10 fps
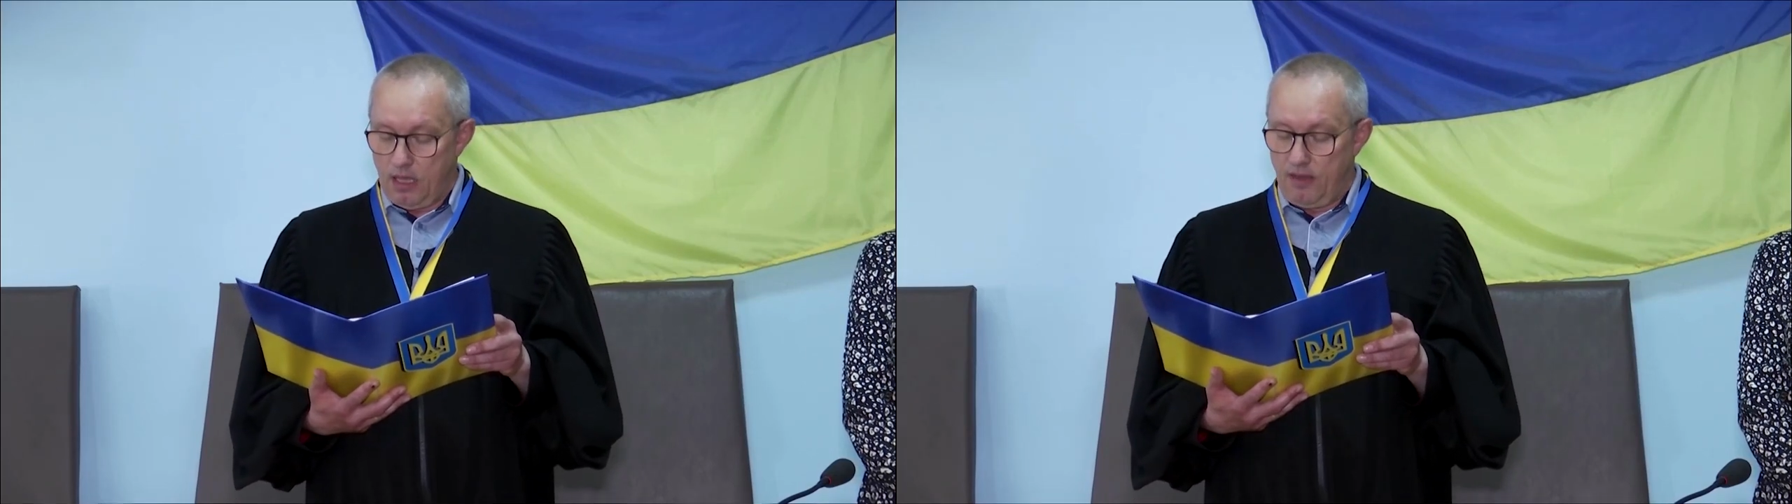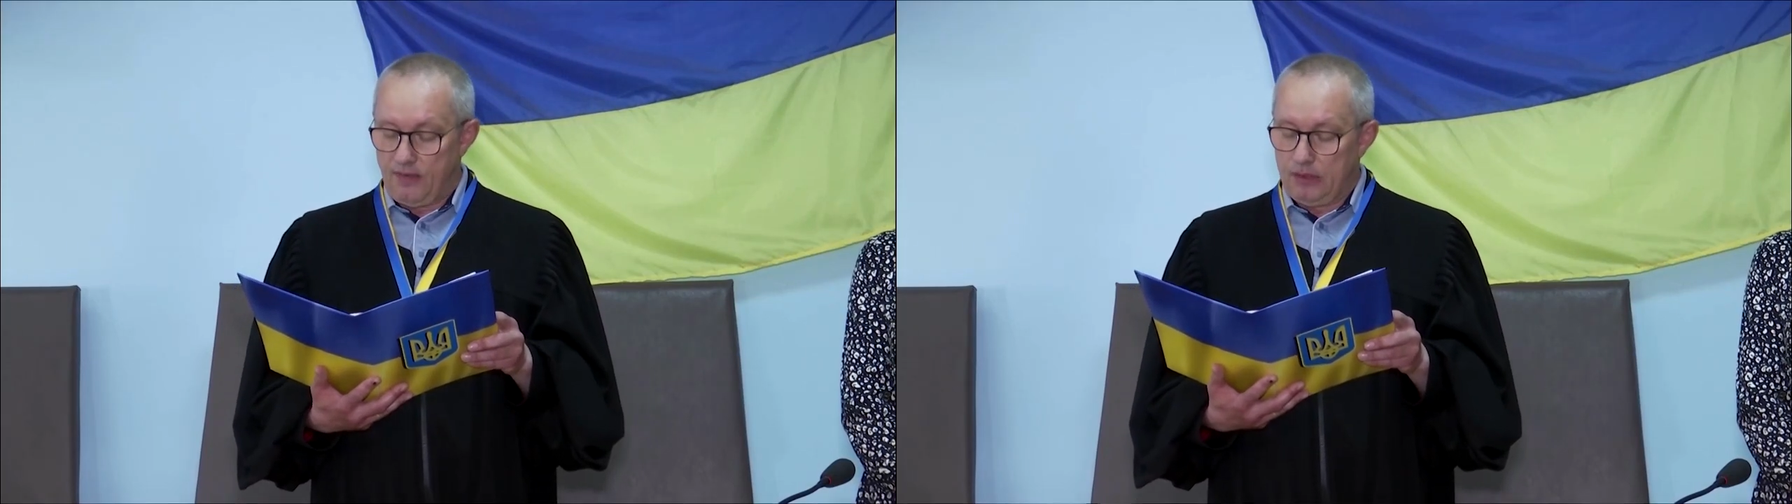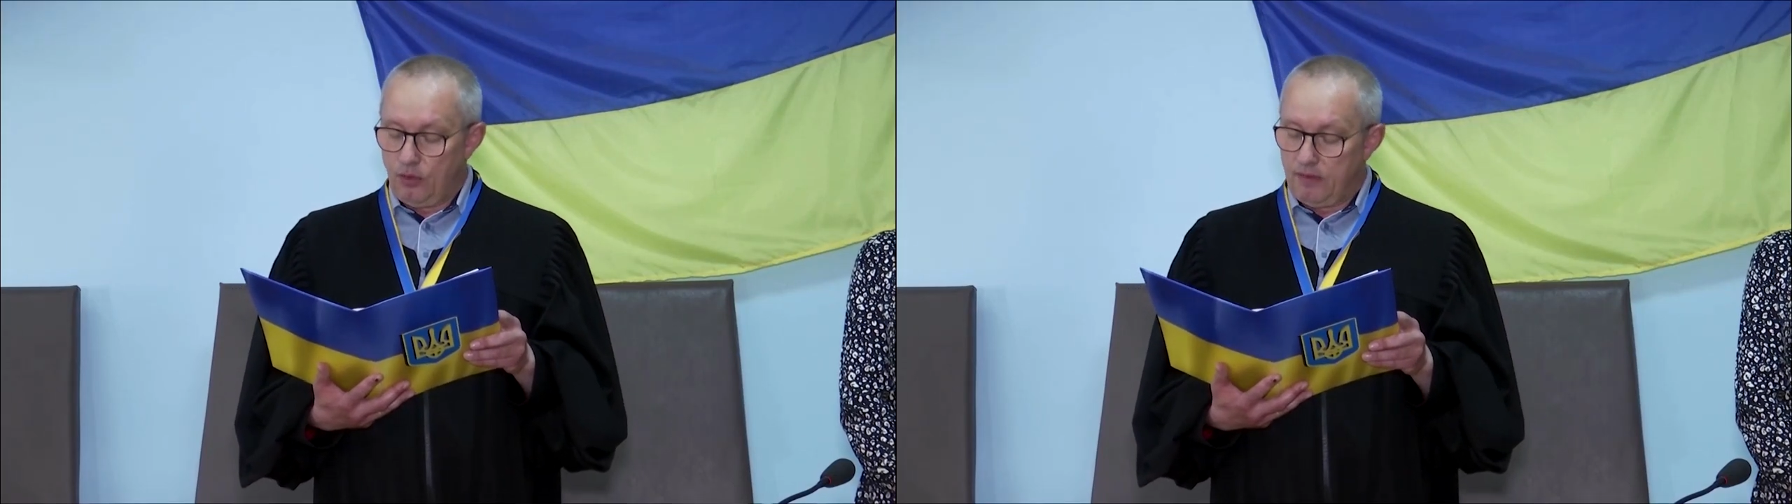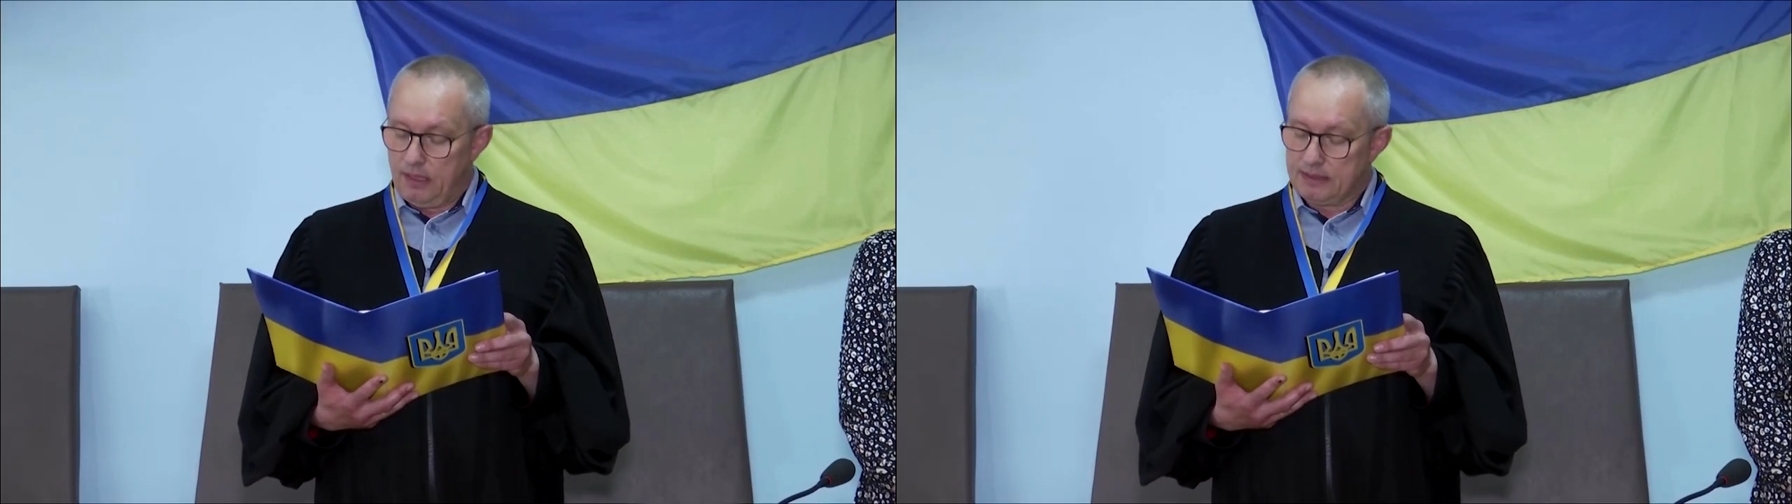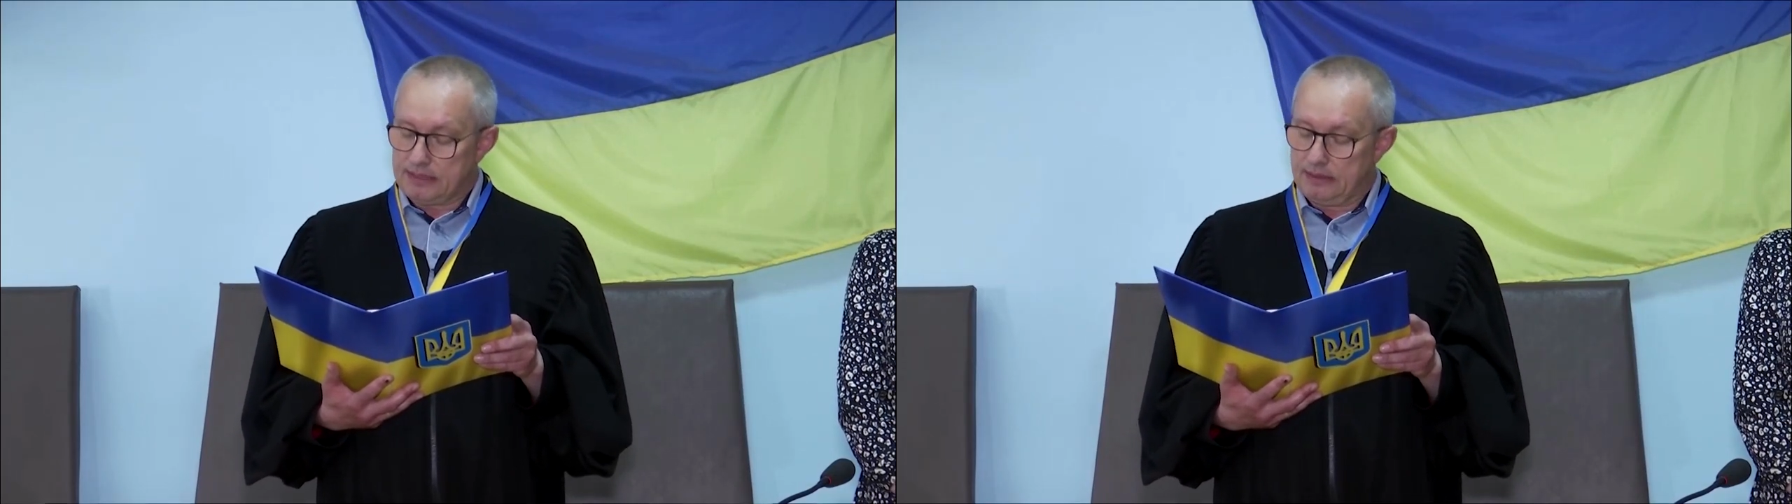
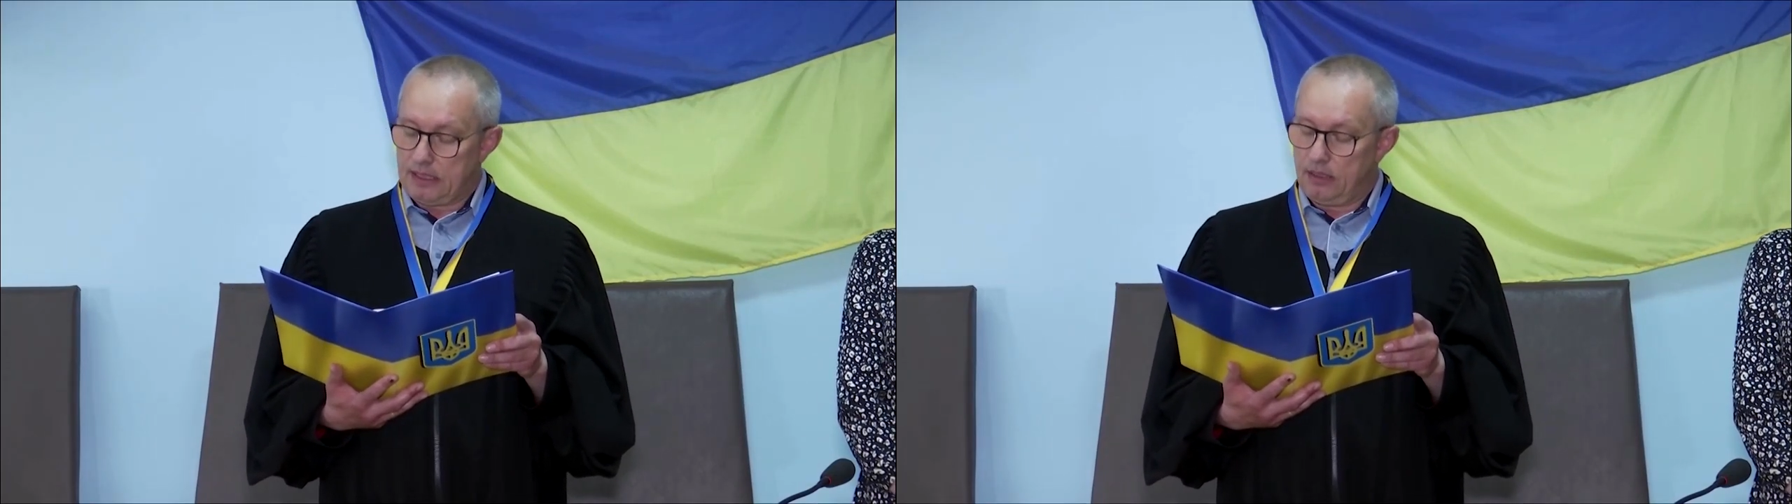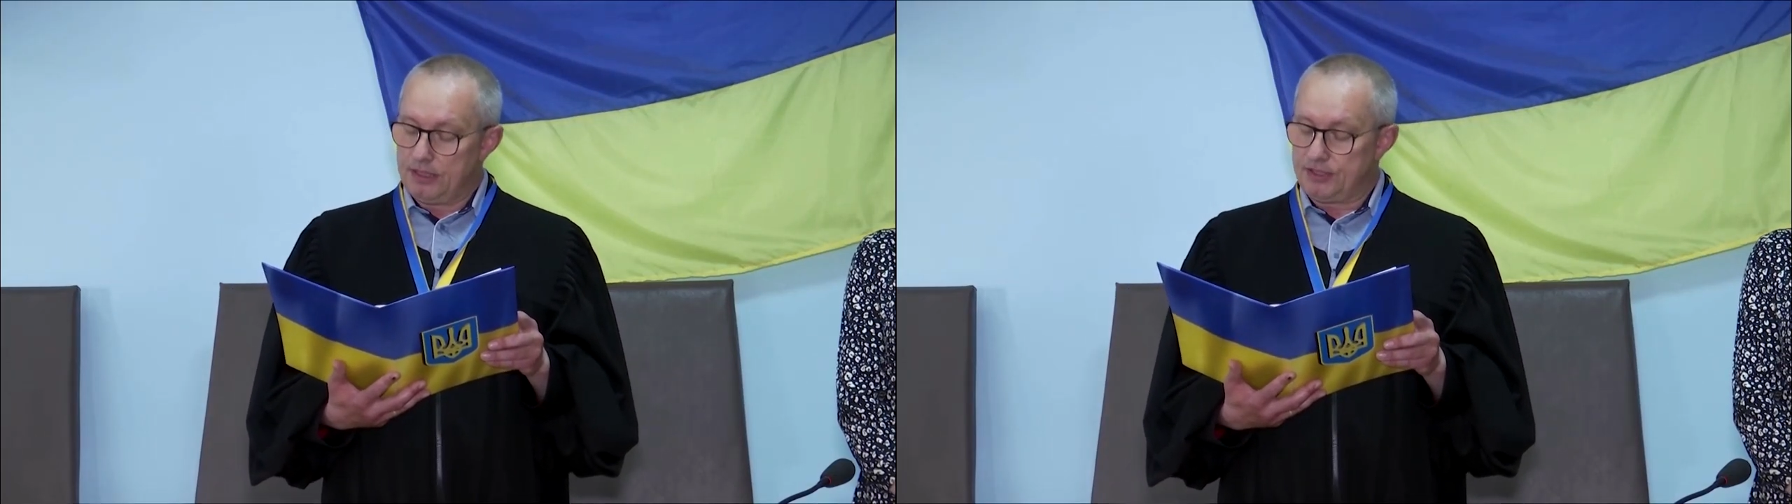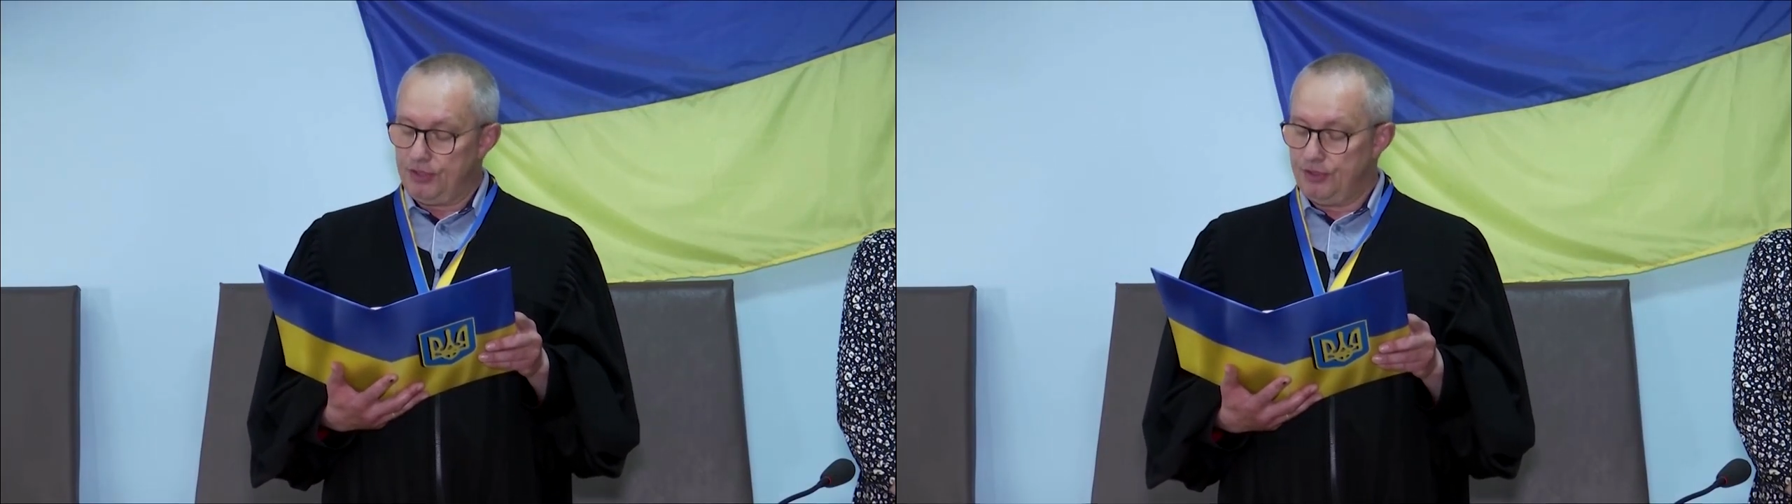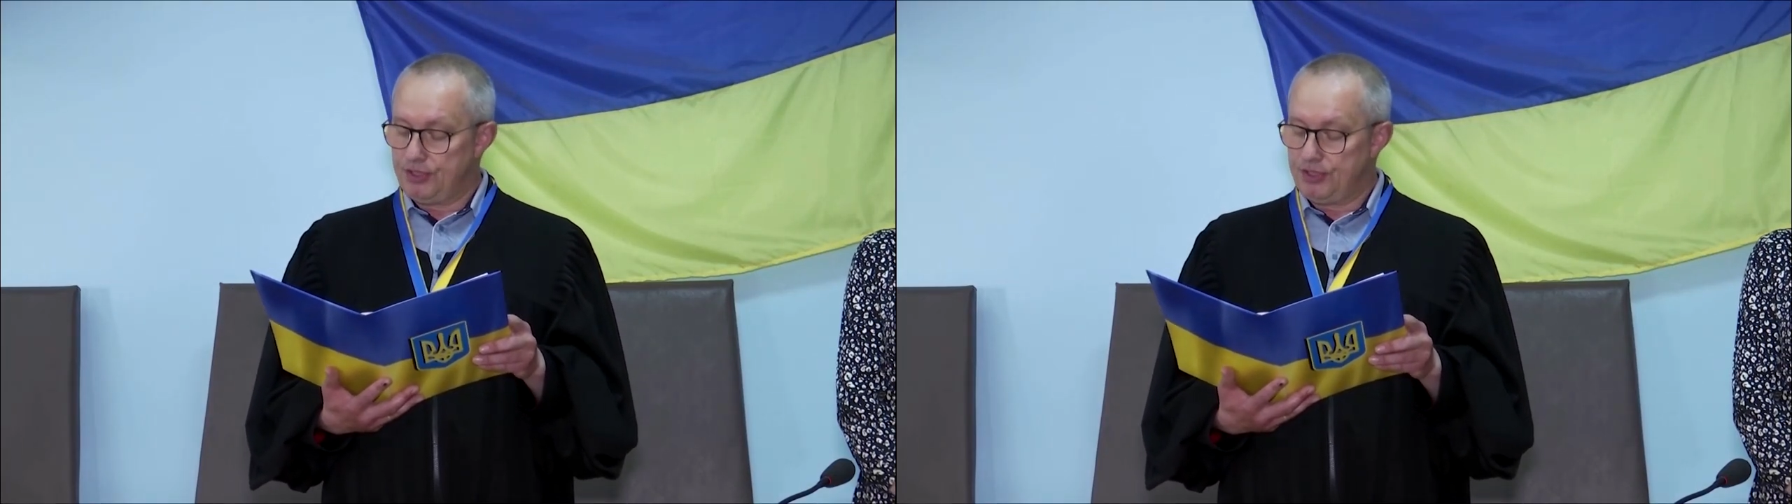A